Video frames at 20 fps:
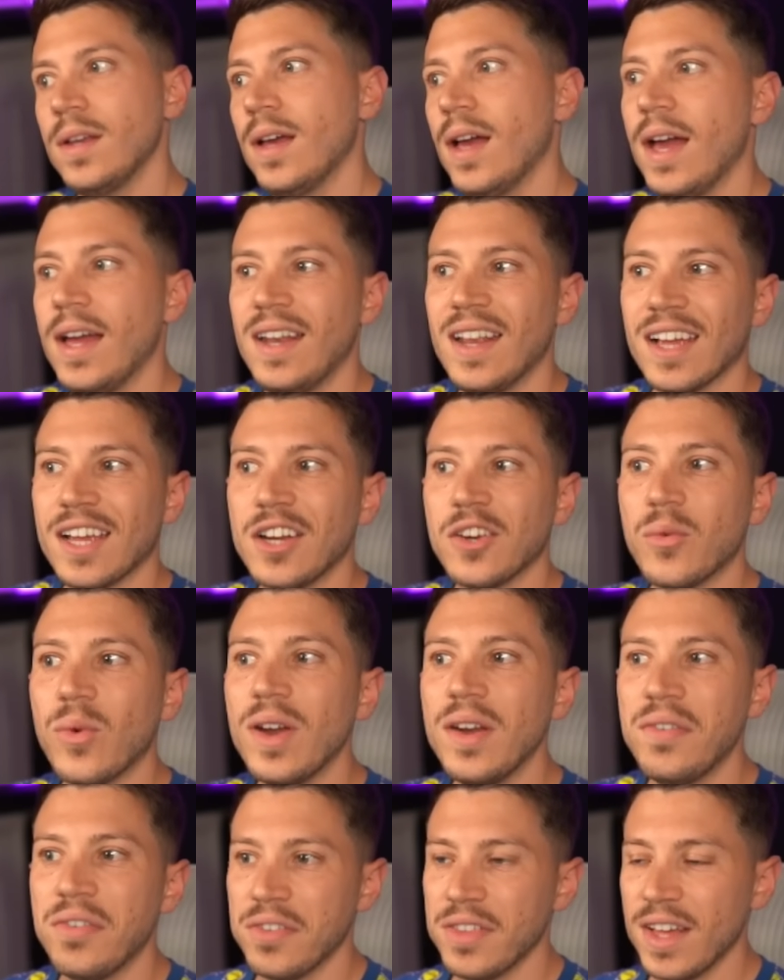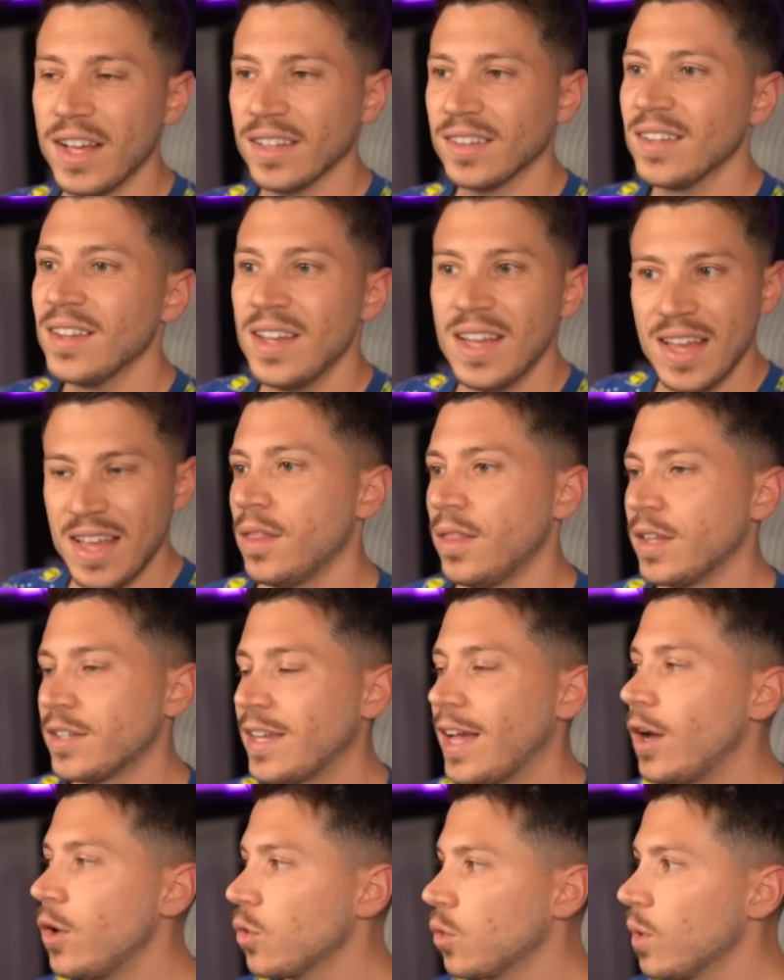And I can query for that. That's
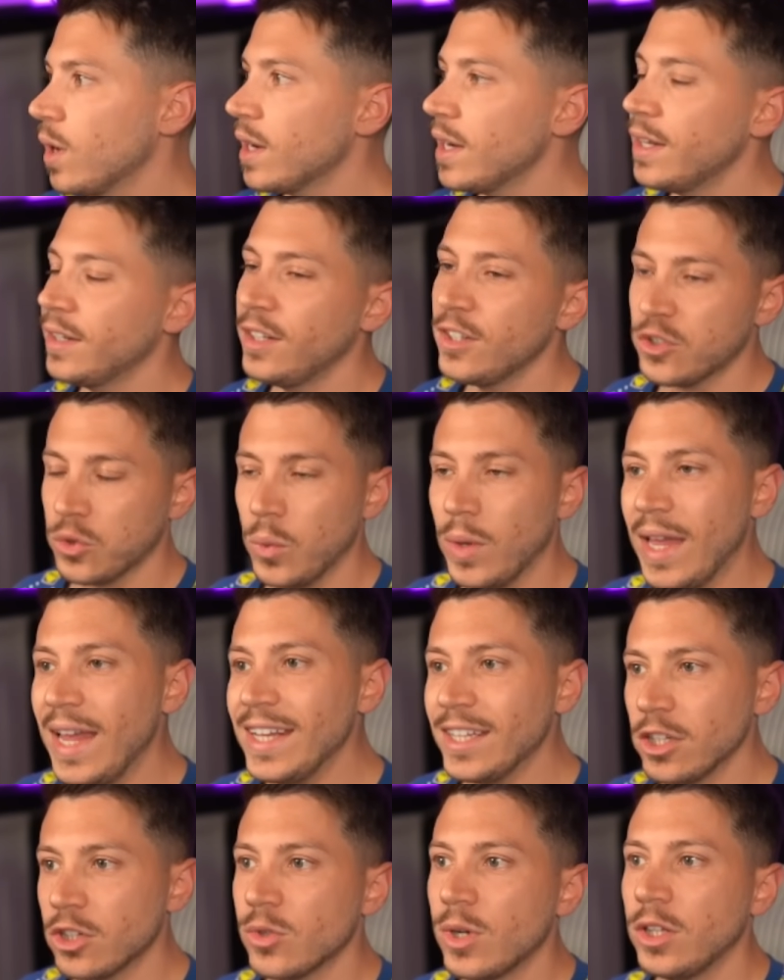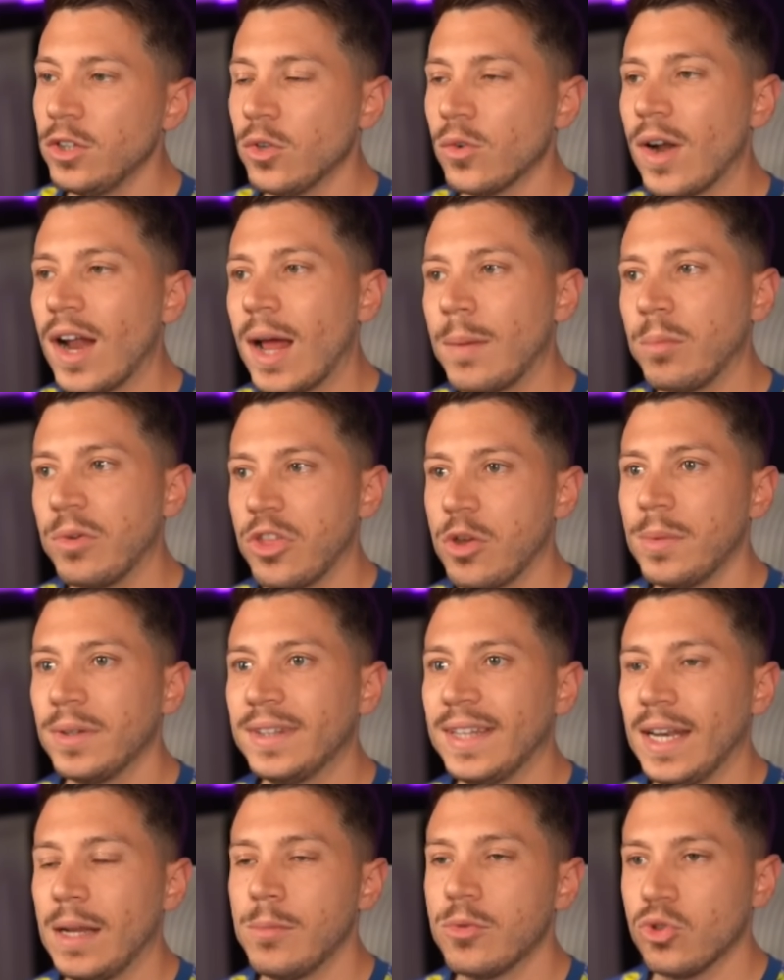how quickly it is to integrate your app with
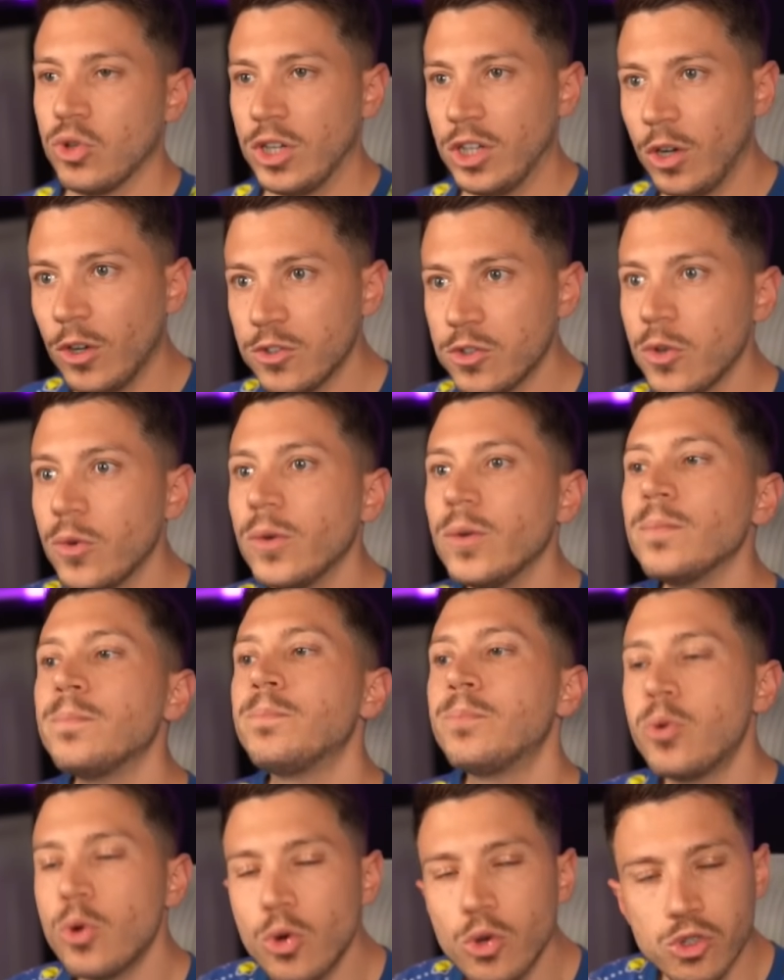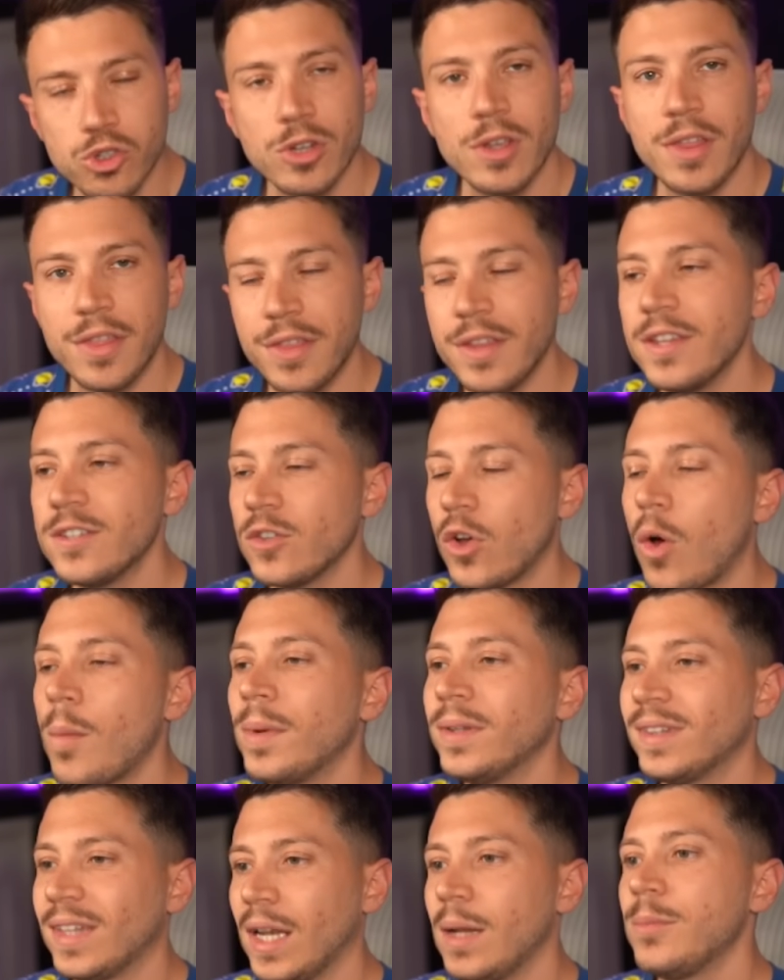OpenTelemetry and also push these
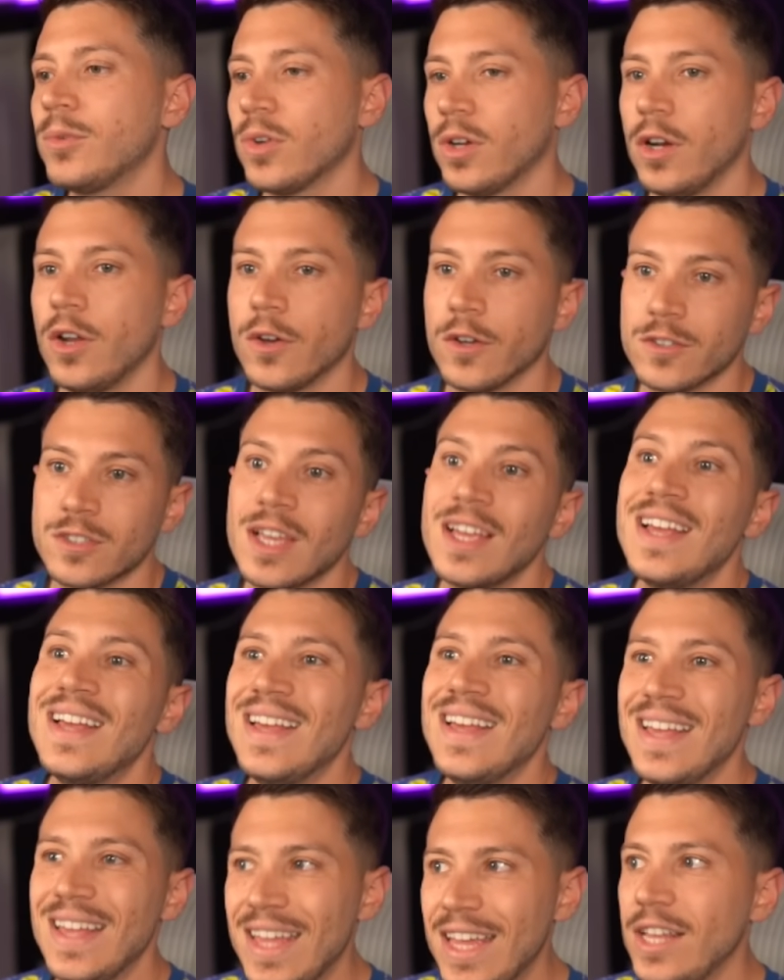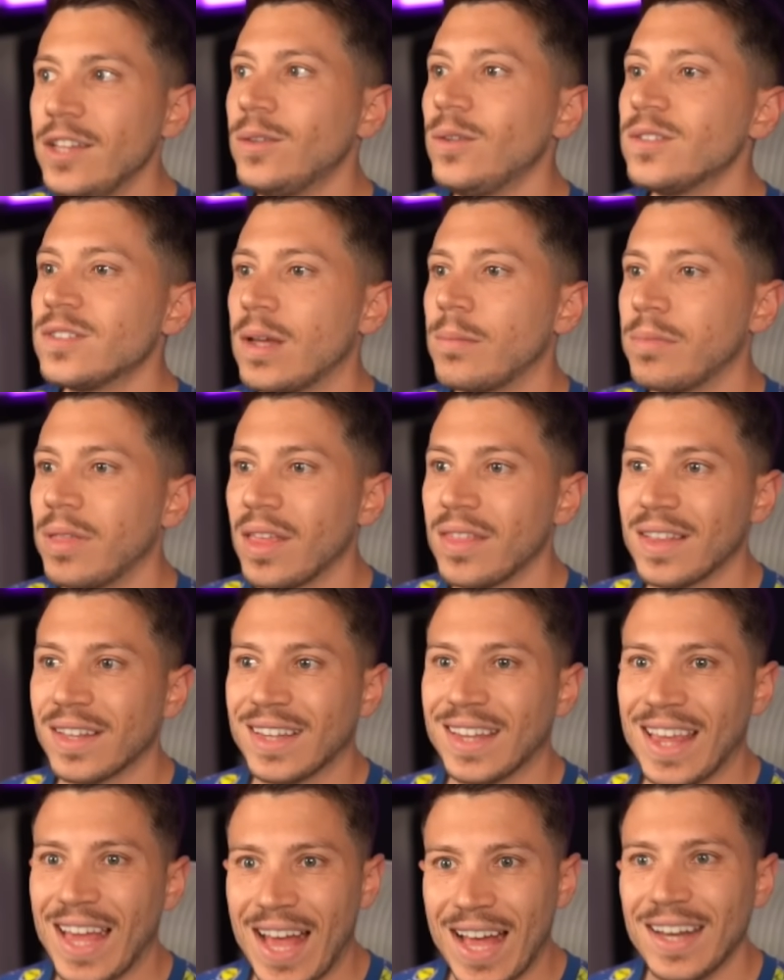OpenTelemetry logs into something that
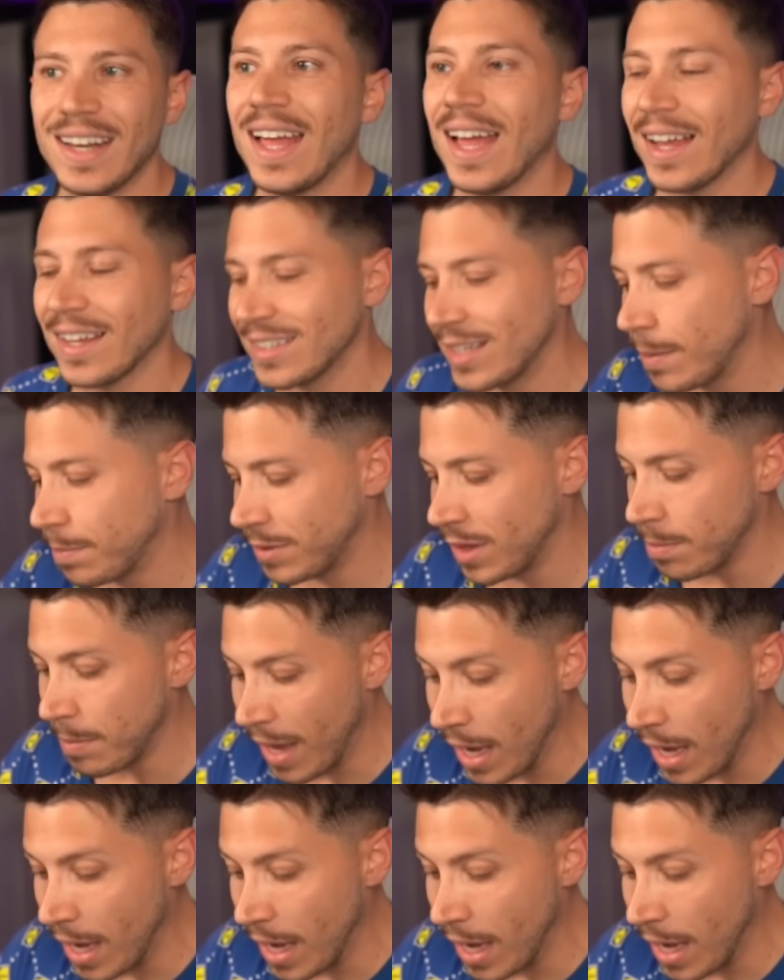can accept them.